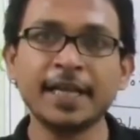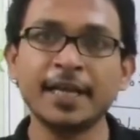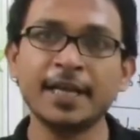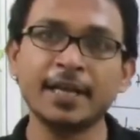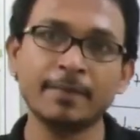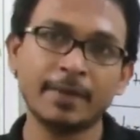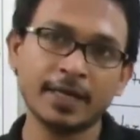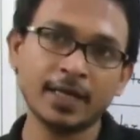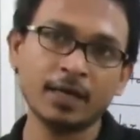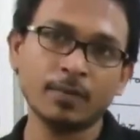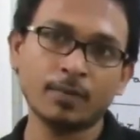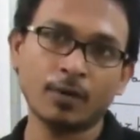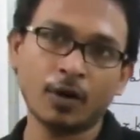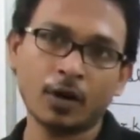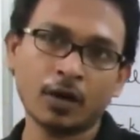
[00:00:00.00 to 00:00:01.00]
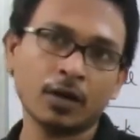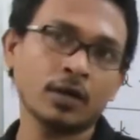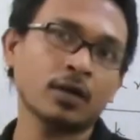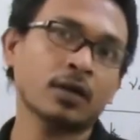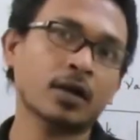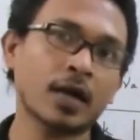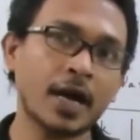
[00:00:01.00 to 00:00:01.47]
independent block
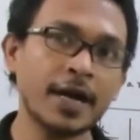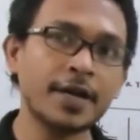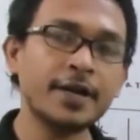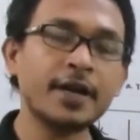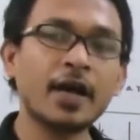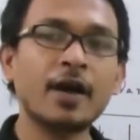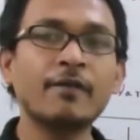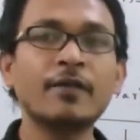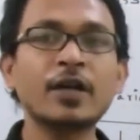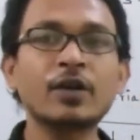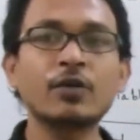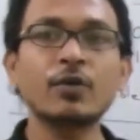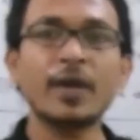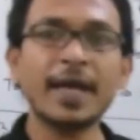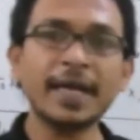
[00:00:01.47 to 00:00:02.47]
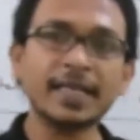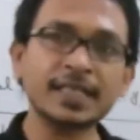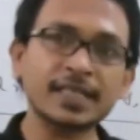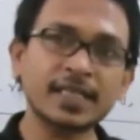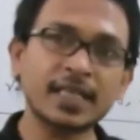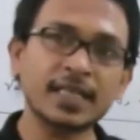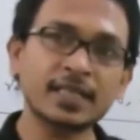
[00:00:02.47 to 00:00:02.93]
can't able to
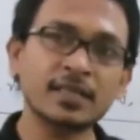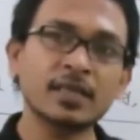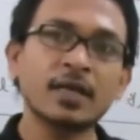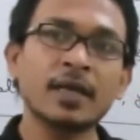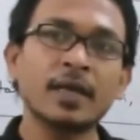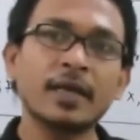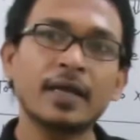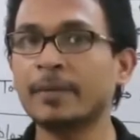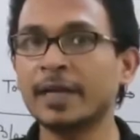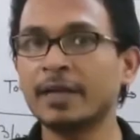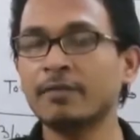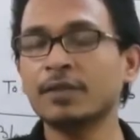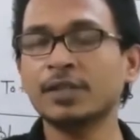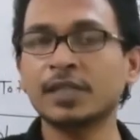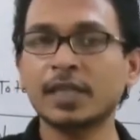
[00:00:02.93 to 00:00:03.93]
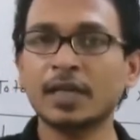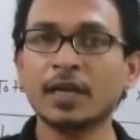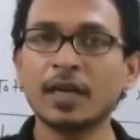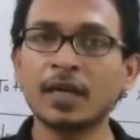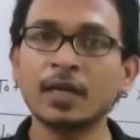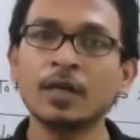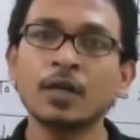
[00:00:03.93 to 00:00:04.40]
access variables
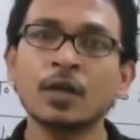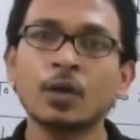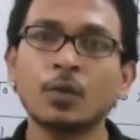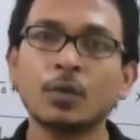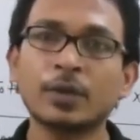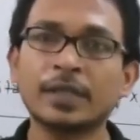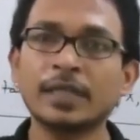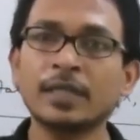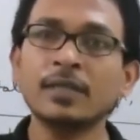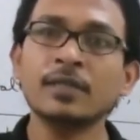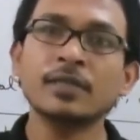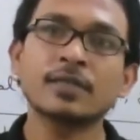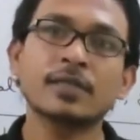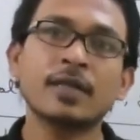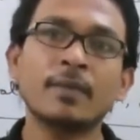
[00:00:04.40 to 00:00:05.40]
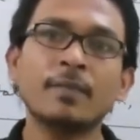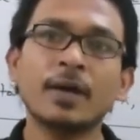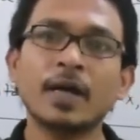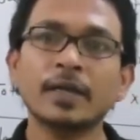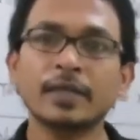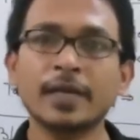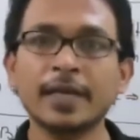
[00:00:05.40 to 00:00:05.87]
declared within some
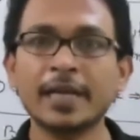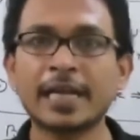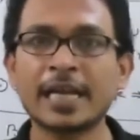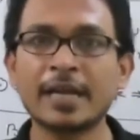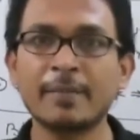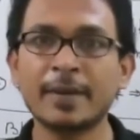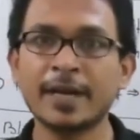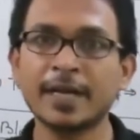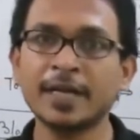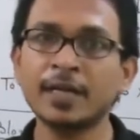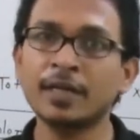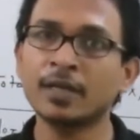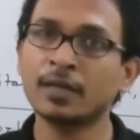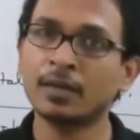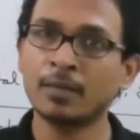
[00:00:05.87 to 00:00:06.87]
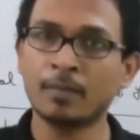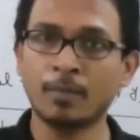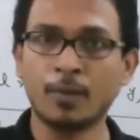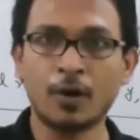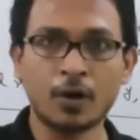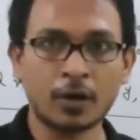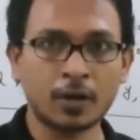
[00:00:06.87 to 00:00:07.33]
other independent
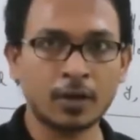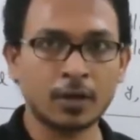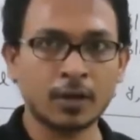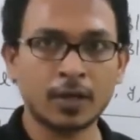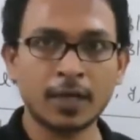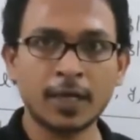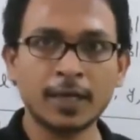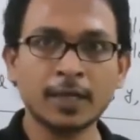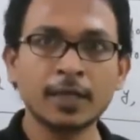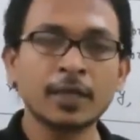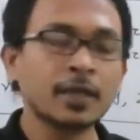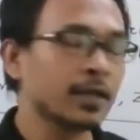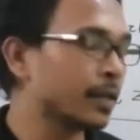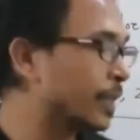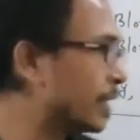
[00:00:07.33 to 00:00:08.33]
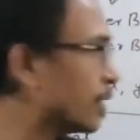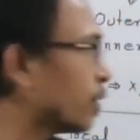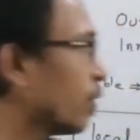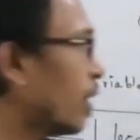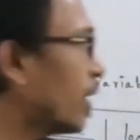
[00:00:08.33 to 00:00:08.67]
block. Clear? That's